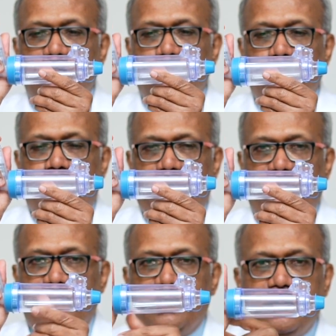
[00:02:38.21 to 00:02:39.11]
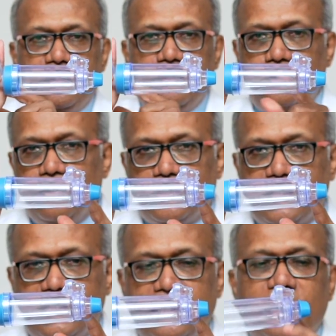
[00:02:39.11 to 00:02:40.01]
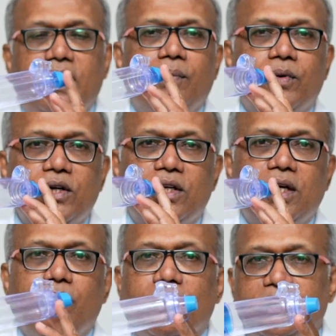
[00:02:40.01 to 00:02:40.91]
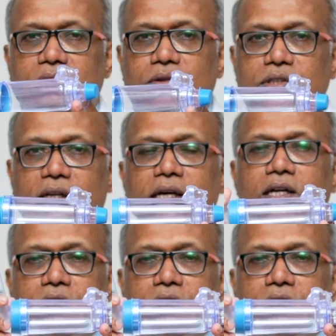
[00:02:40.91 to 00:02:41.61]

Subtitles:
You puff, you use it and you put it in your mouth and use it.